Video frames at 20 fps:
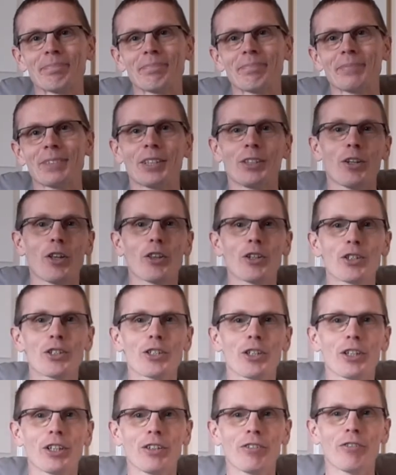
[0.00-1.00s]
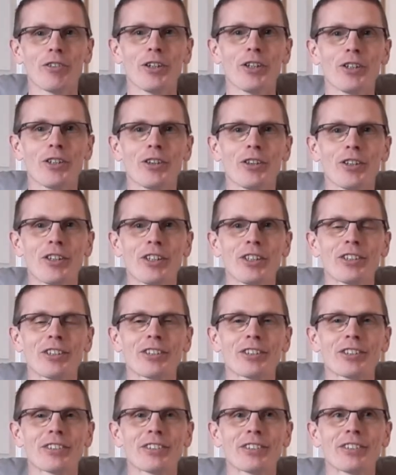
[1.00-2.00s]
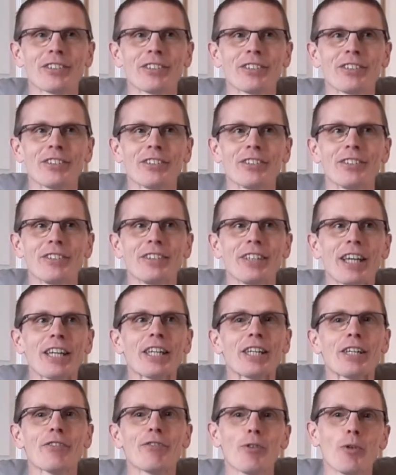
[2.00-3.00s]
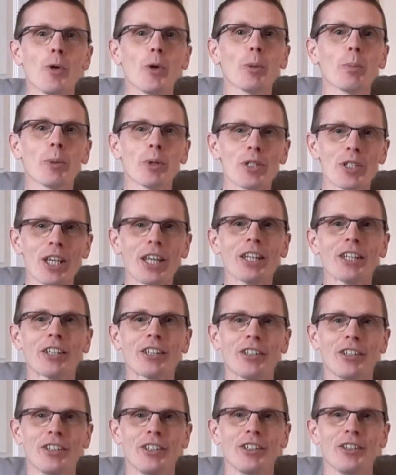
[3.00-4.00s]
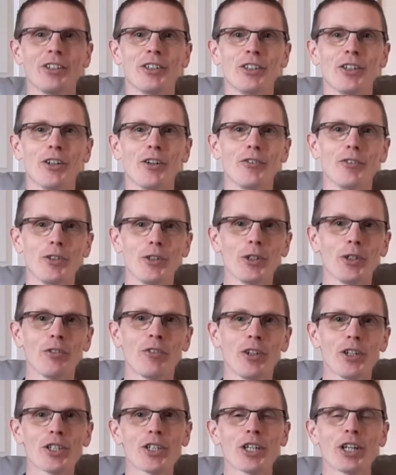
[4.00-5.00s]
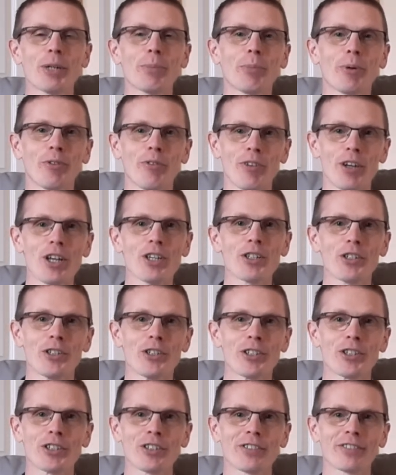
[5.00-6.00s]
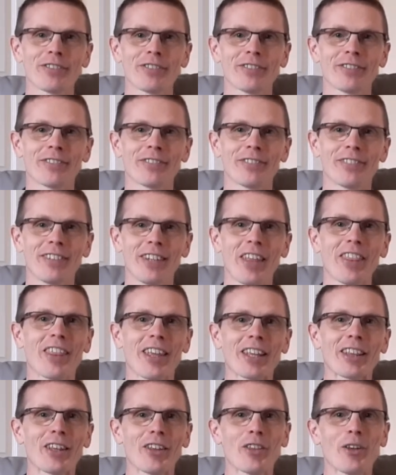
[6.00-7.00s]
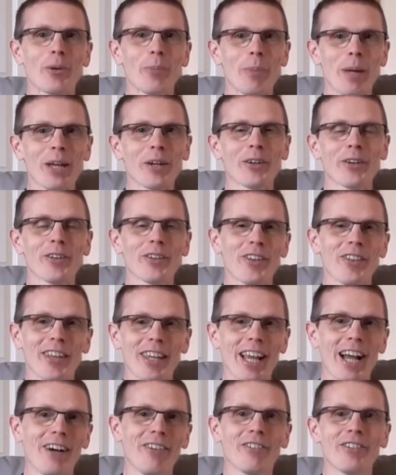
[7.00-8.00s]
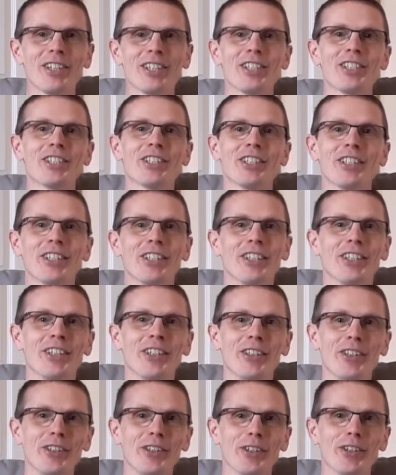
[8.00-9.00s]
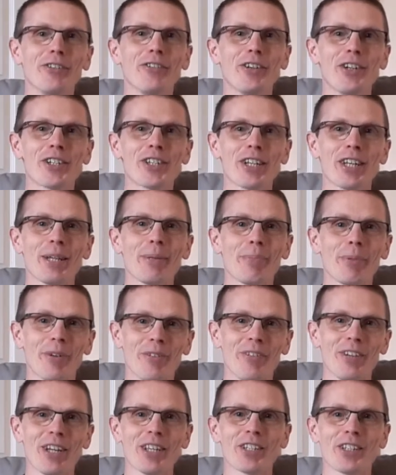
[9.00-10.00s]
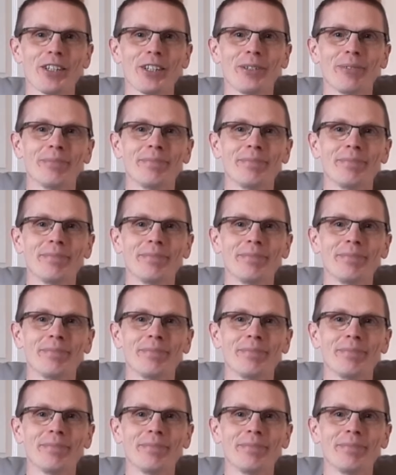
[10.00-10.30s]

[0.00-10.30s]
Another study found that 94% of university professors think that they're better than the average university professor.